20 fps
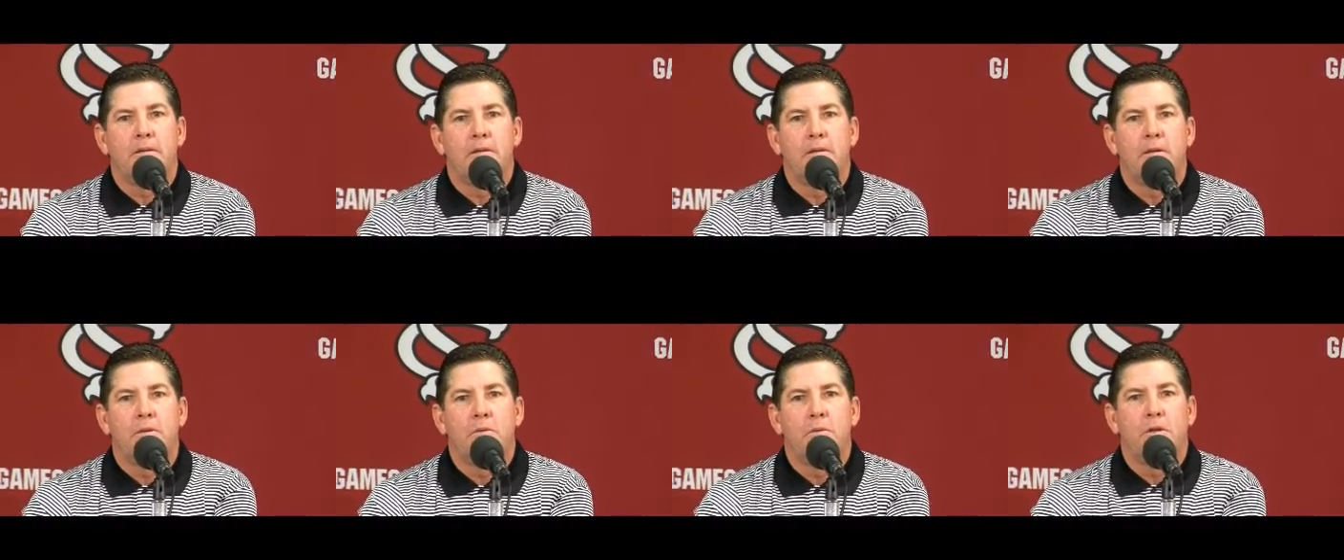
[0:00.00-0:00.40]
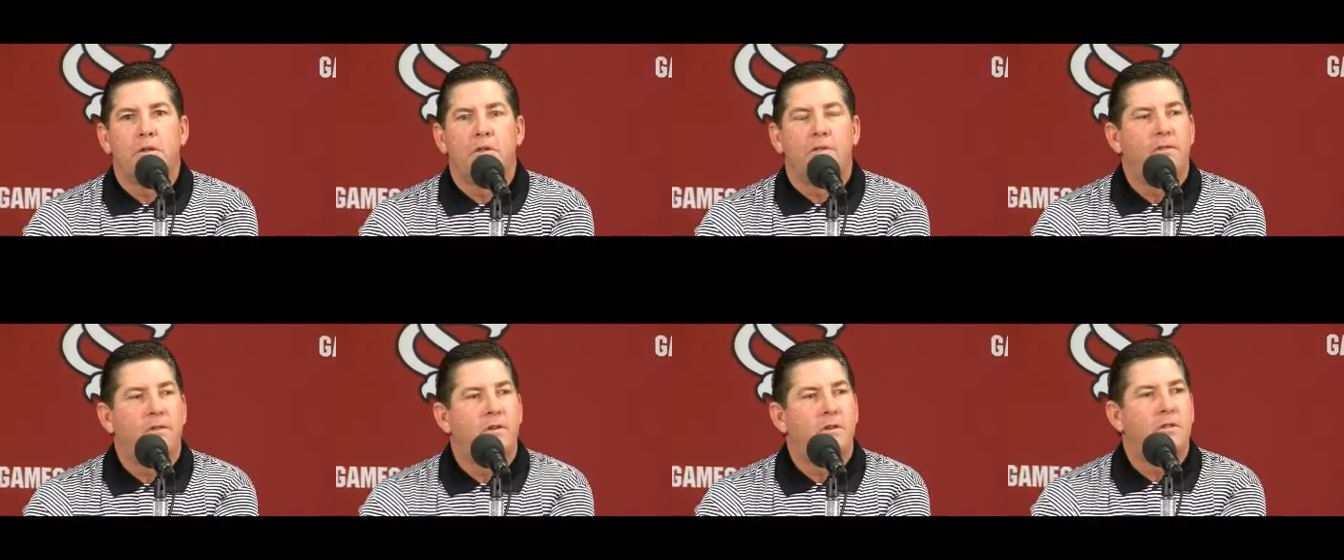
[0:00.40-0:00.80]
you know,
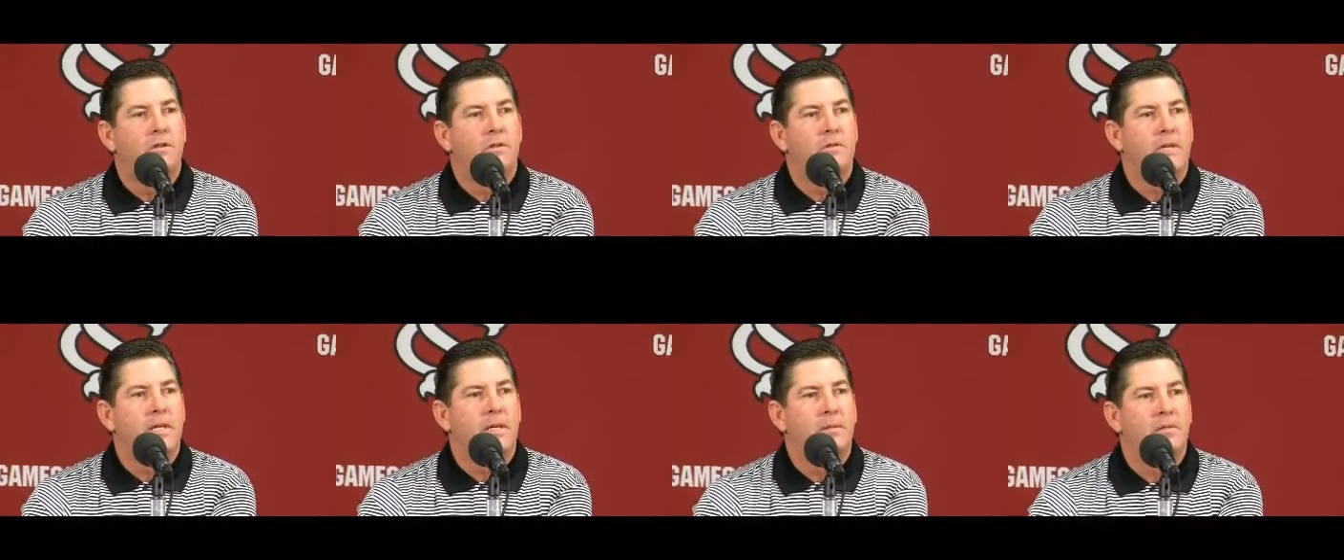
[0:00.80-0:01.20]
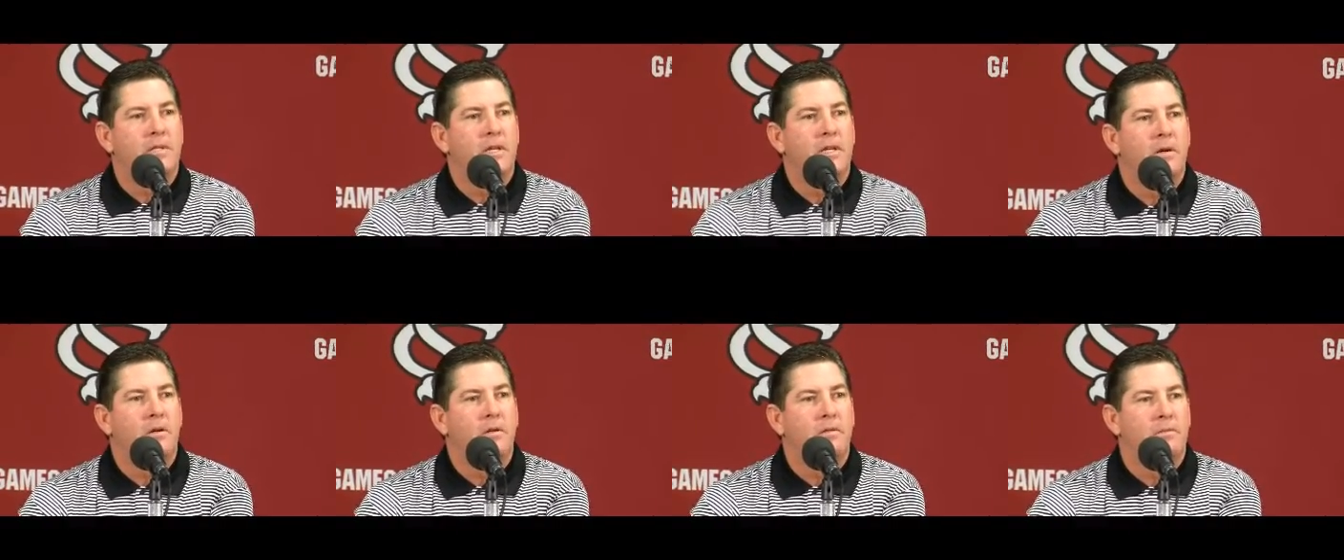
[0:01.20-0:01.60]
one of the first two teams
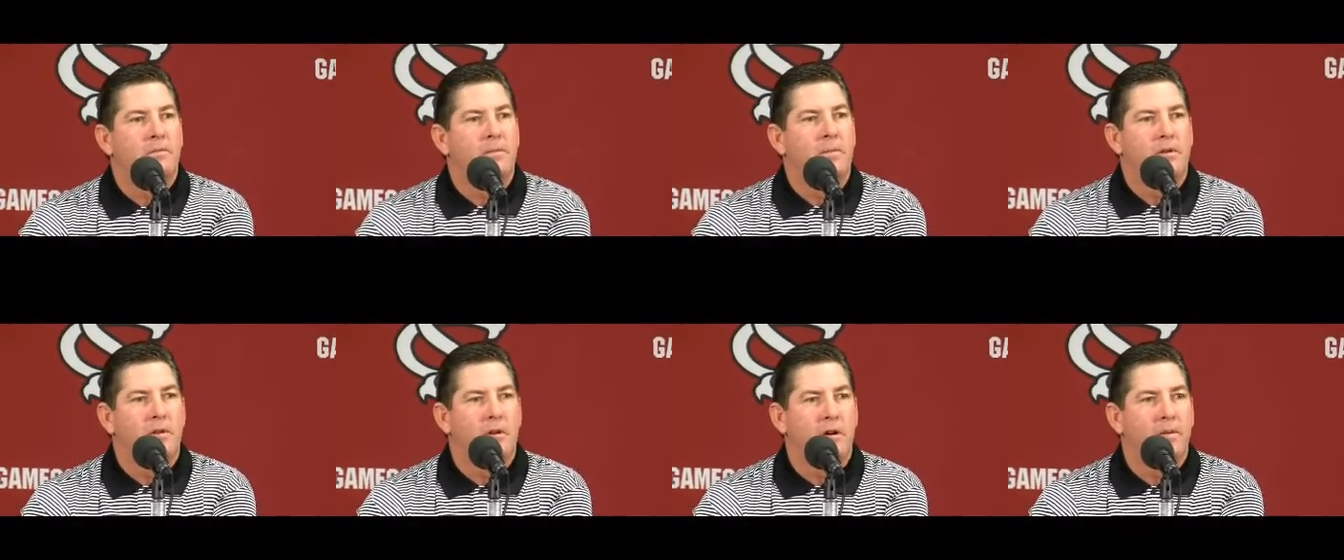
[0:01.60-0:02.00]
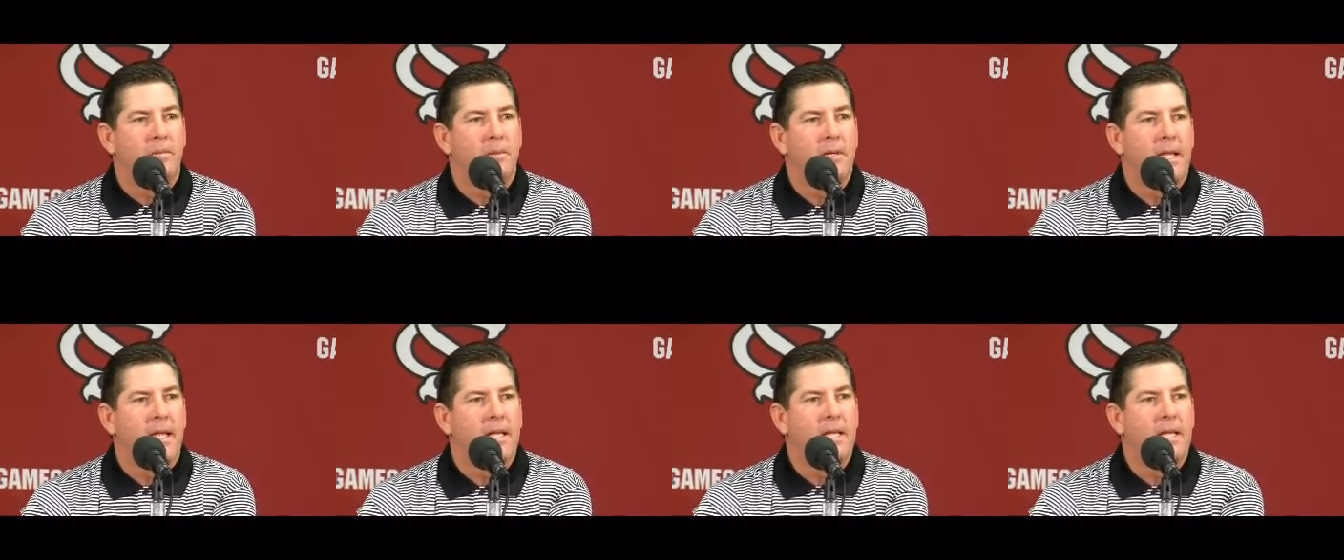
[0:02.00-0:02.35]
sent home for the tournament.